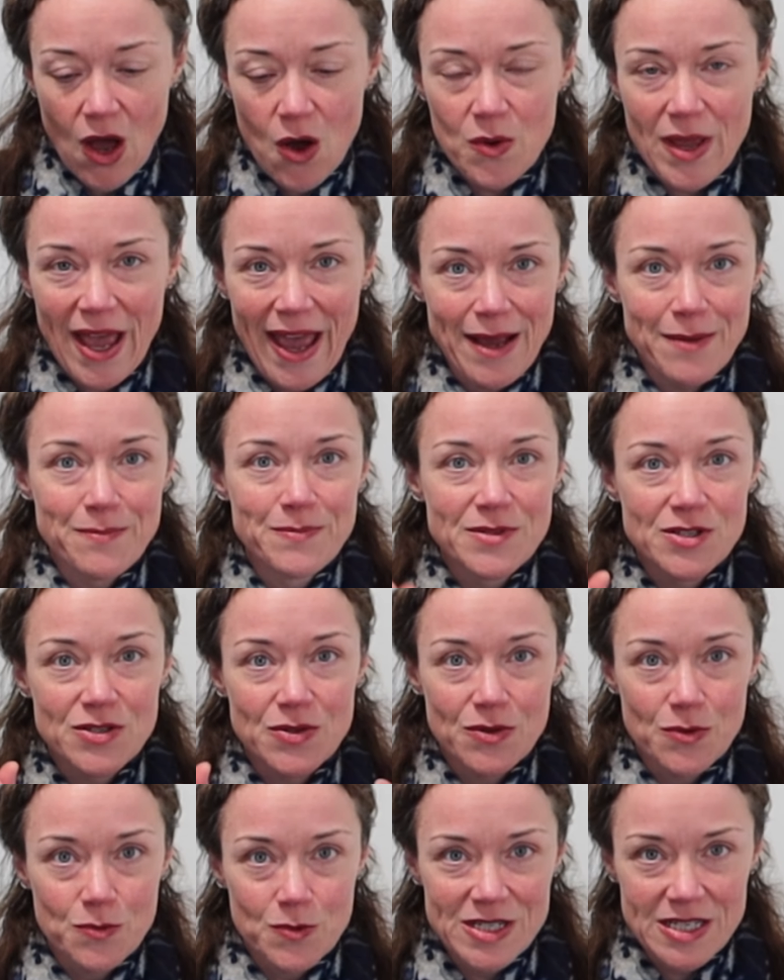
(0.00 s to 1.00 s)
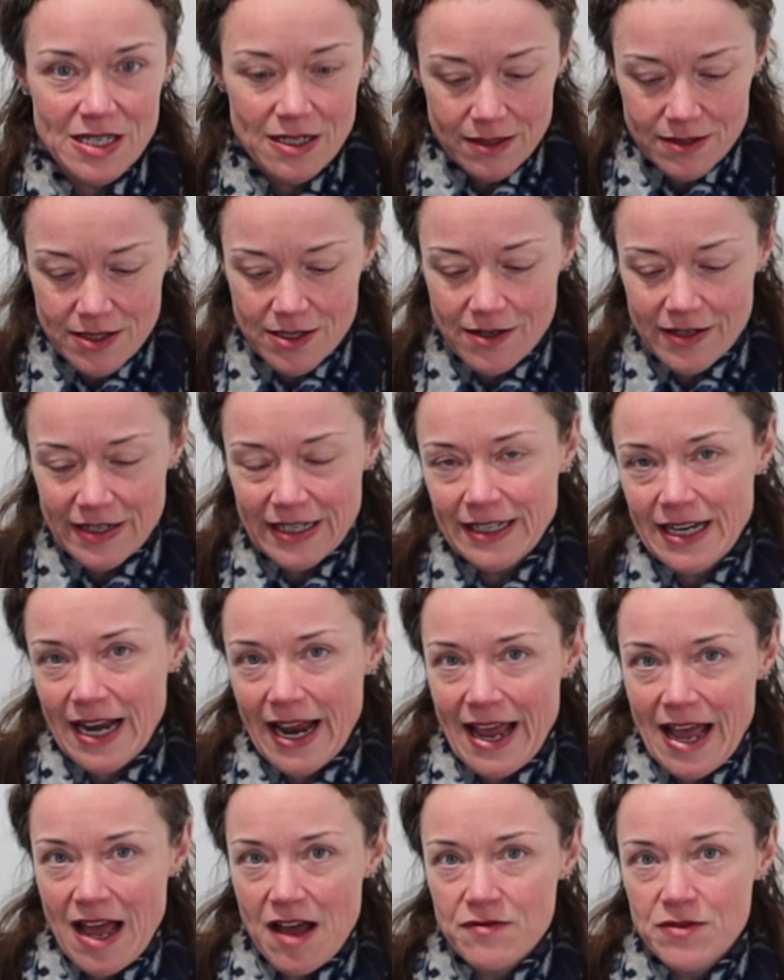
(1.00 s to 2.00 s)
Okay, so the results are in.
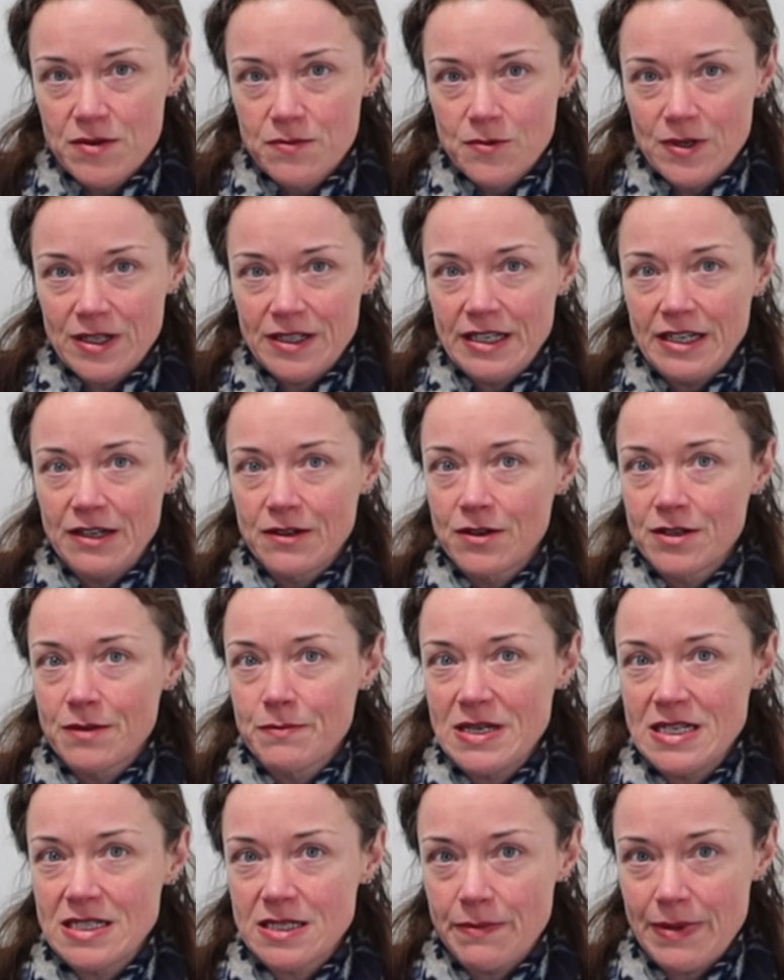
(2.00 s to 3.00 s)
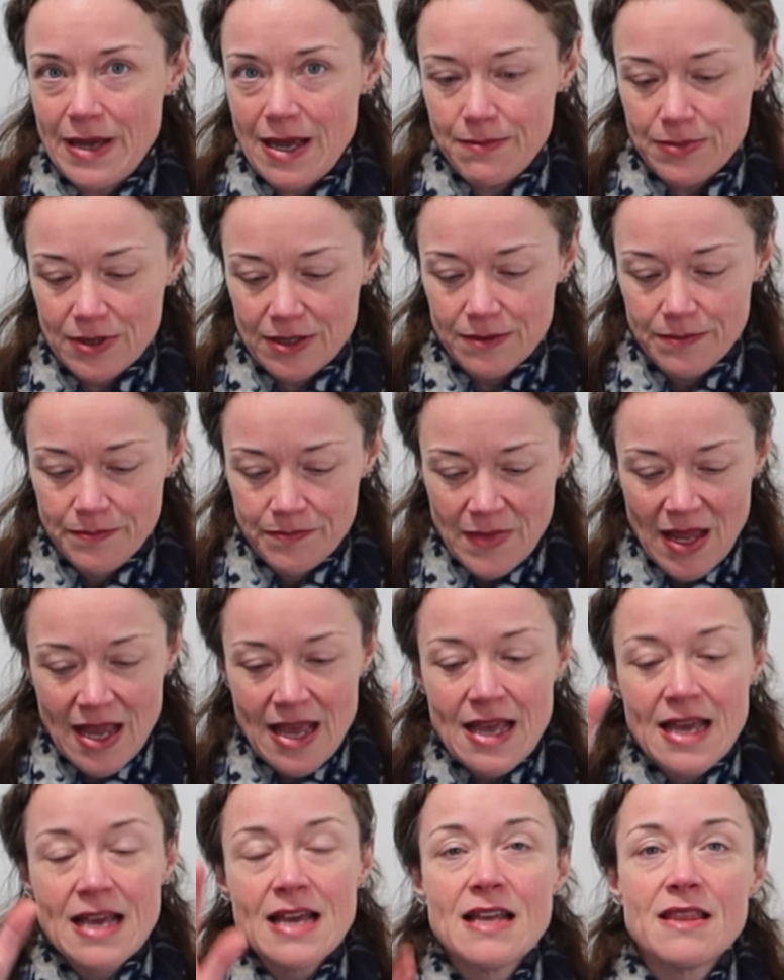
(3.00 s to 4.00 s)
I have them written here on a piece of paper.
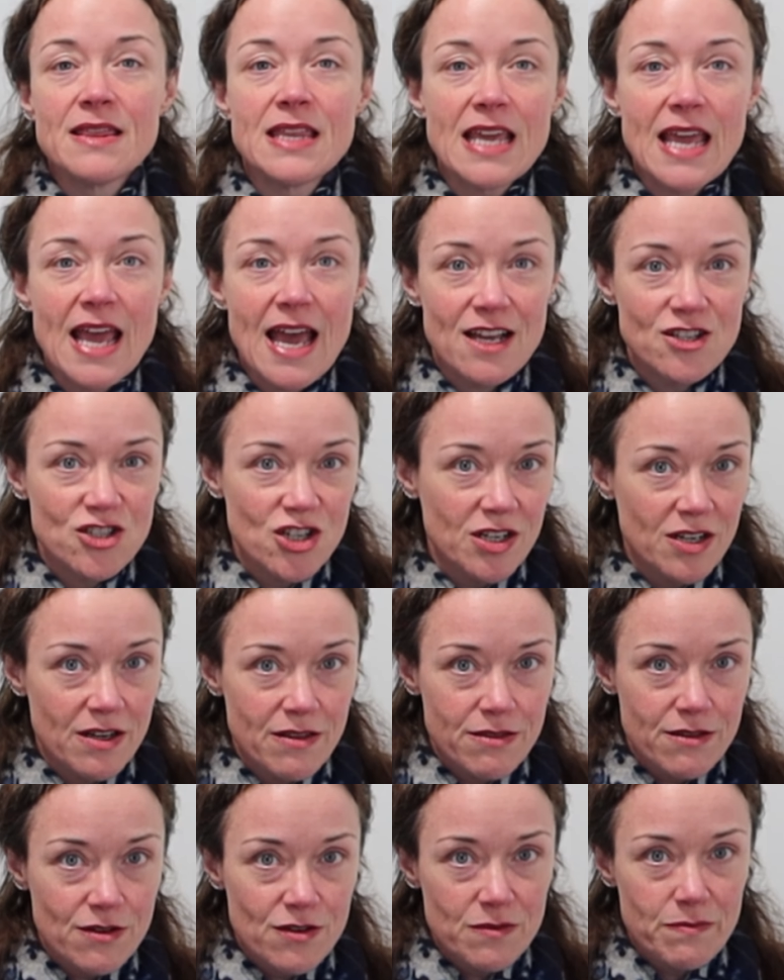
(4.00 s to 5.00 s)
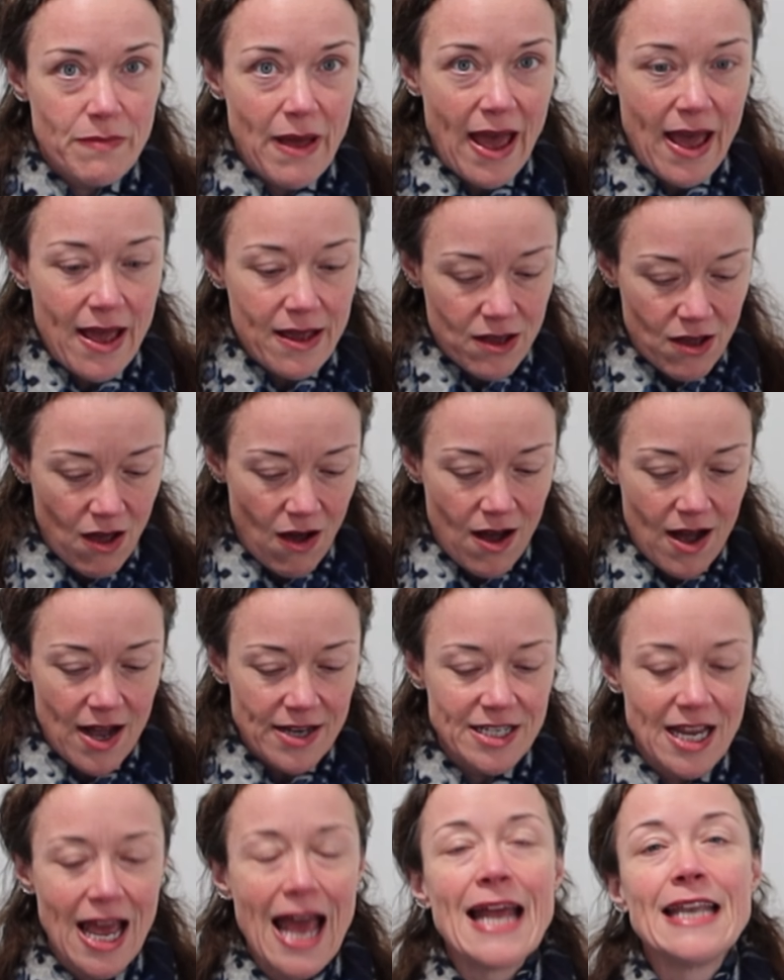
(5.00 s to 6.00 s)
The Educa third bag
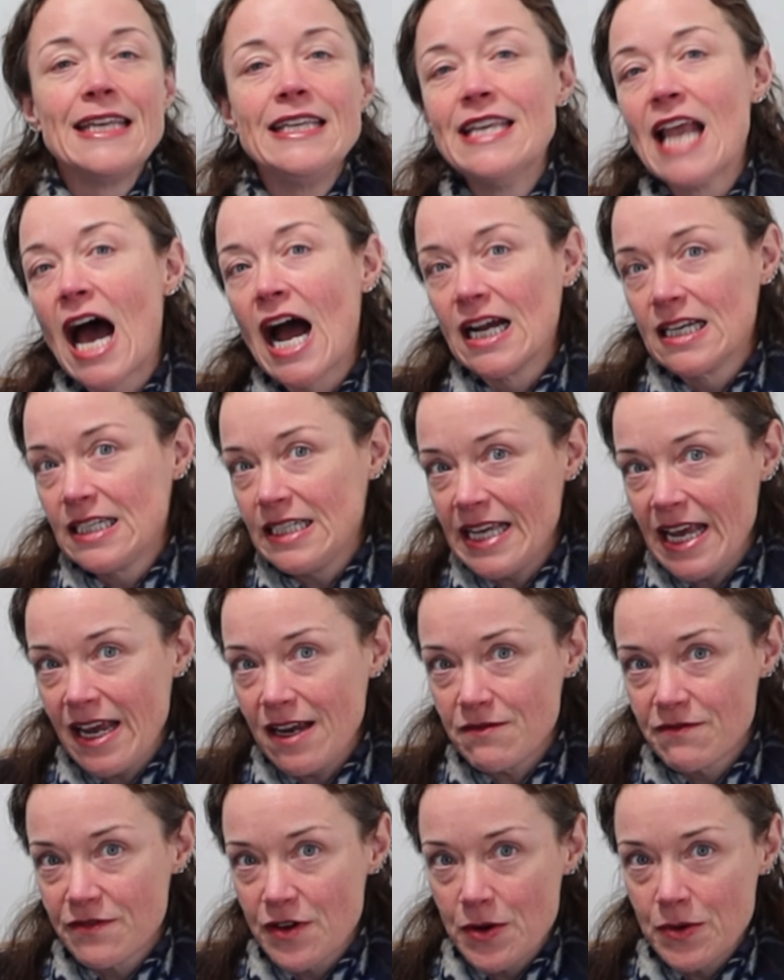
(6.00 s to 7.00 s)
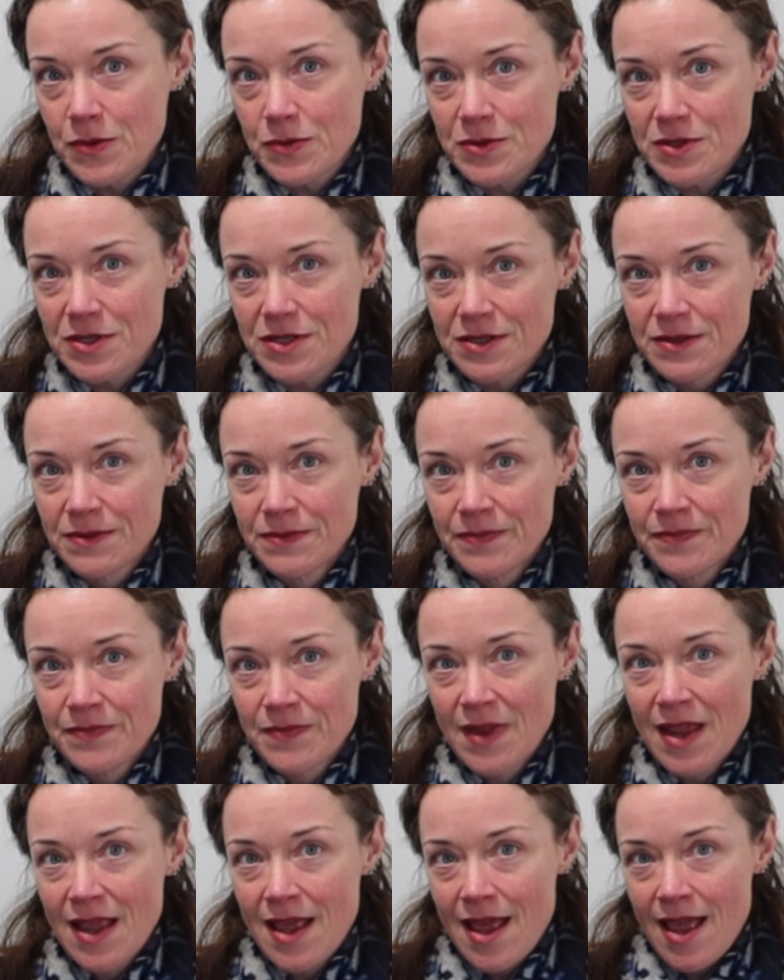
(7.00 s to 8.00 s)
got 98 votes.
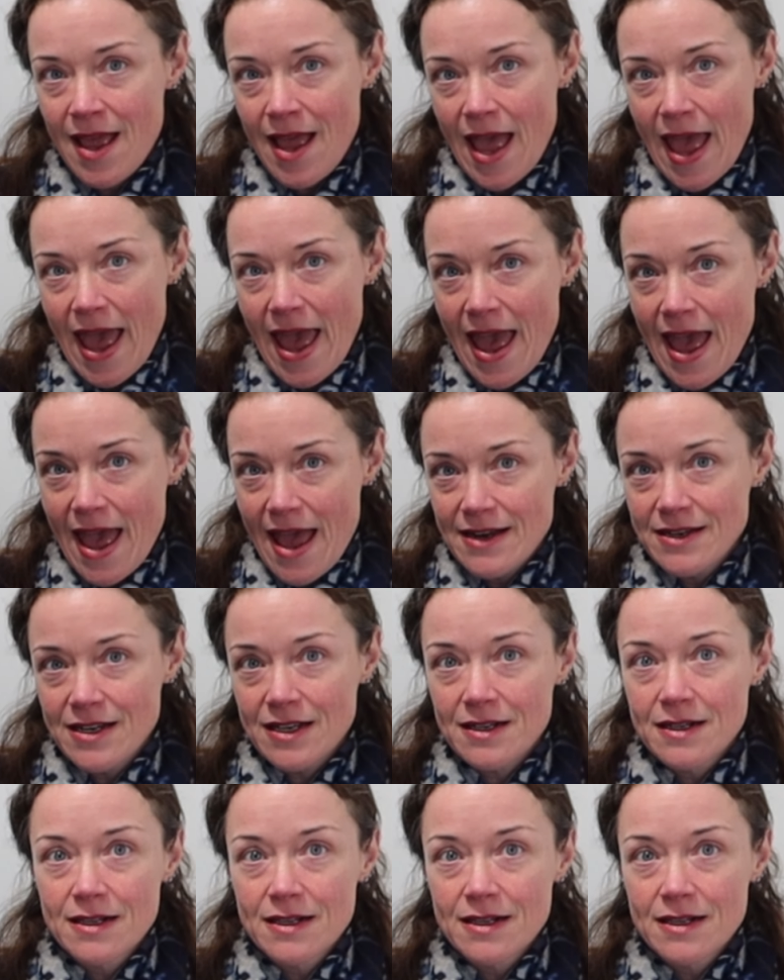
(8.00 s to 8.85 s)
And